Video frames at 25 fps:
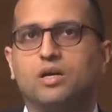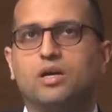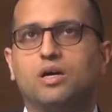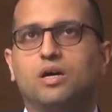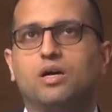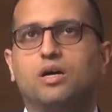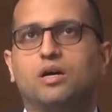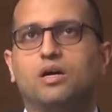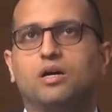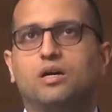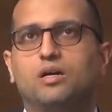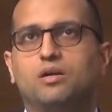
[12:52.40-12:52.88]

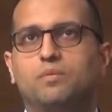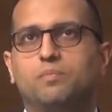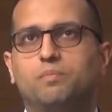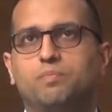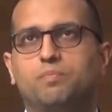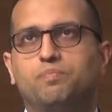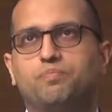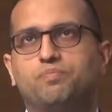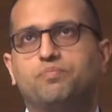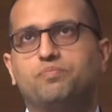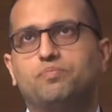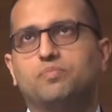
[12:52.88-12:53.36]

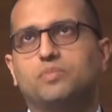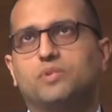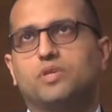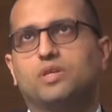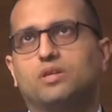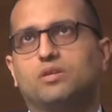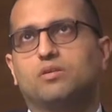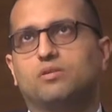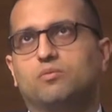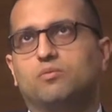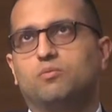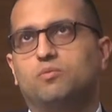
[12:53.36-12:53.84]

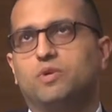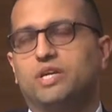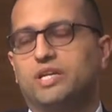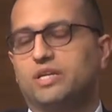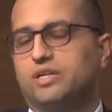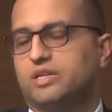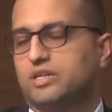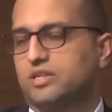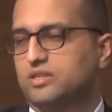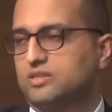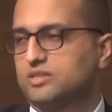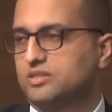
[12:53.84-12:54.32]
when
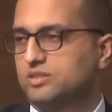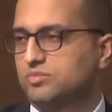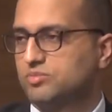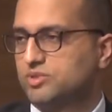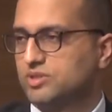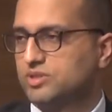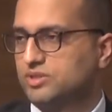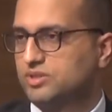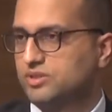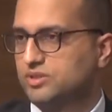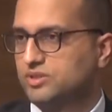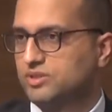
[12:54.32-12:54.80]
a
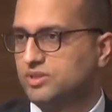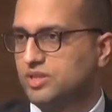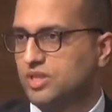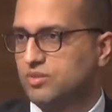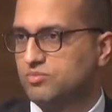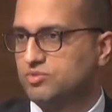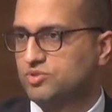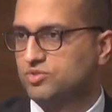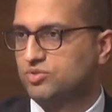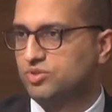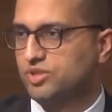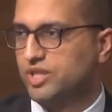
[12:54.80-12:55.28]
customer
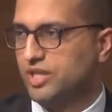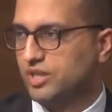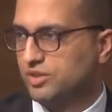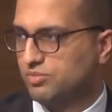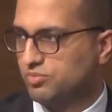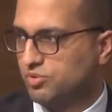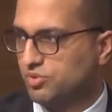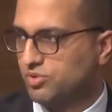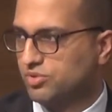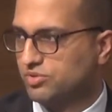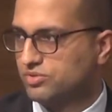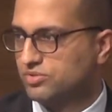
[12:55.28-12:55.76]
comes to the
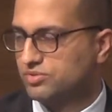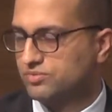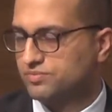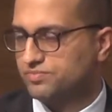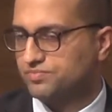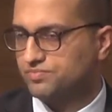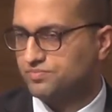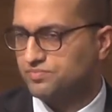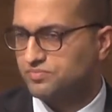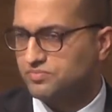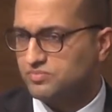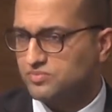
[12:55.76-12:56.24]
airport,
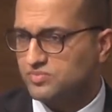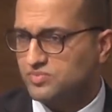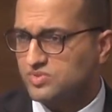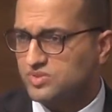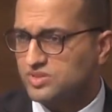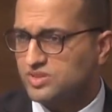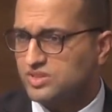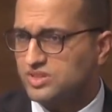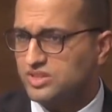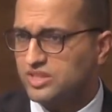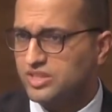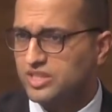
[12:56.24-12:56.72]

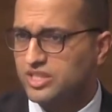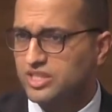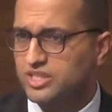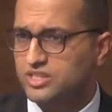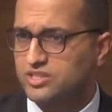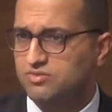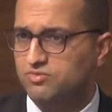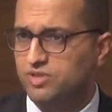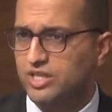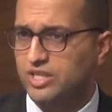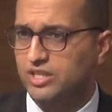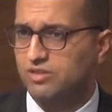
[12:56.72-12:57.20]
he
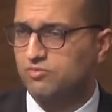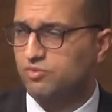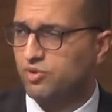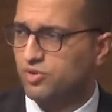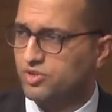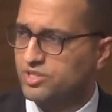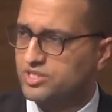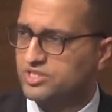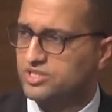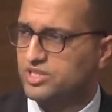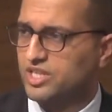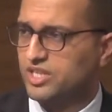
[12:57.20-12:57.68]
is waiting
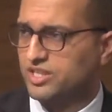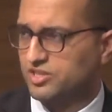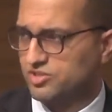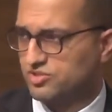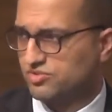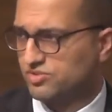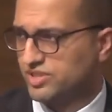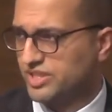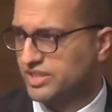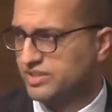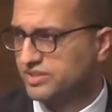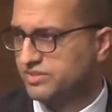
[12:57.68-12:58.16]
for his
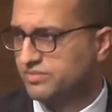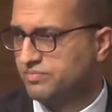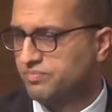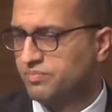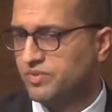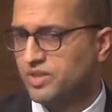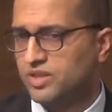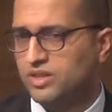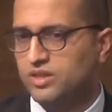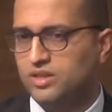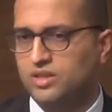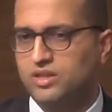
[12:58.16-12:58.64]
luggage, right?
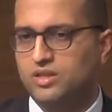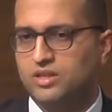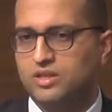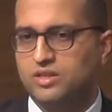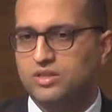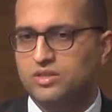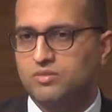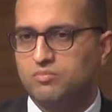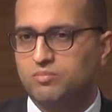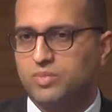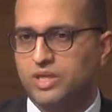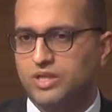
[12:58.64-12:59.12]

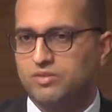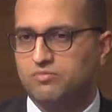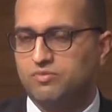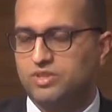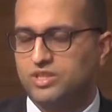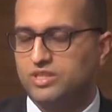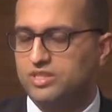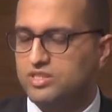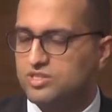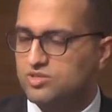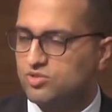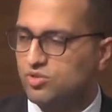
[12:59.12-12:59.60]
But
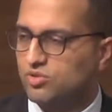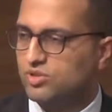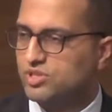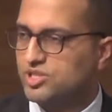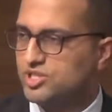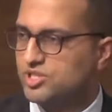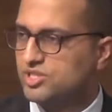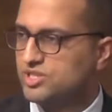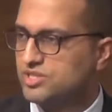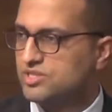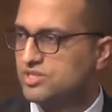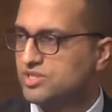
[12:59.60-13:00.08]
with these
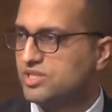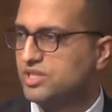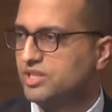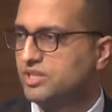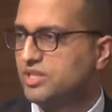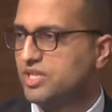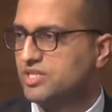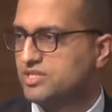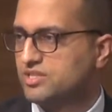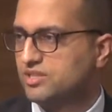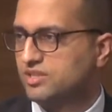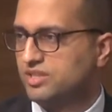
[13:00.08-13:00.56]
solutions, he
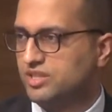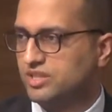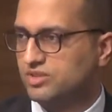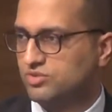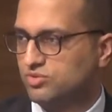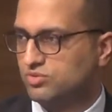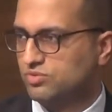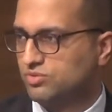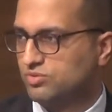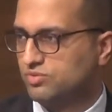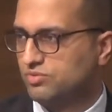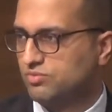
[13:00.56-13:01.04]
doesn't
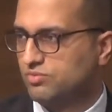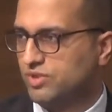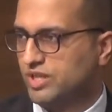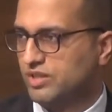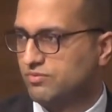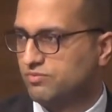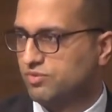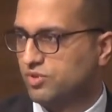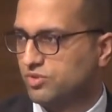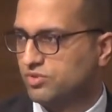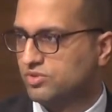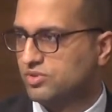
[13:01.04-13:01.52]
need to
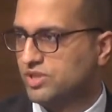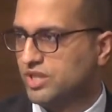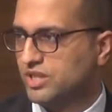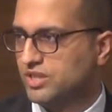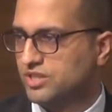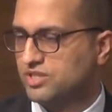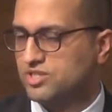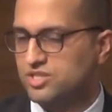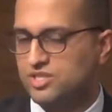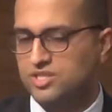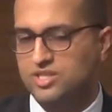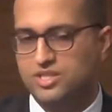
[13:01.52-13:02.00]
wait for the
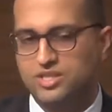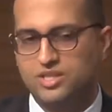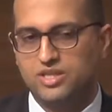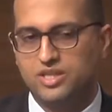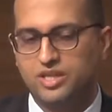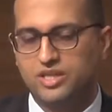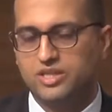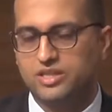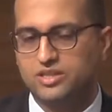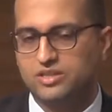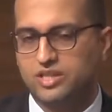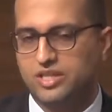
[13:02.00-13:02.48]
luggage.
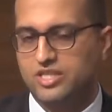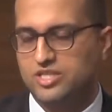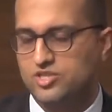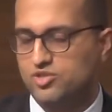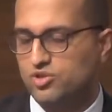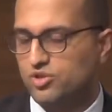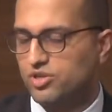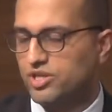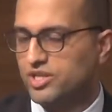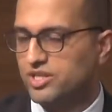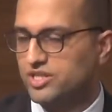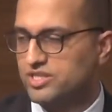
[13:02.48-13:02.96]
He can
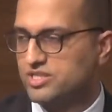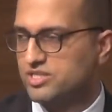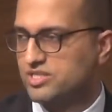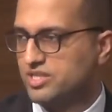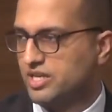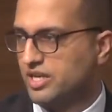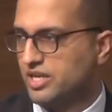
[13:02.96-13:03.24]
enjoy his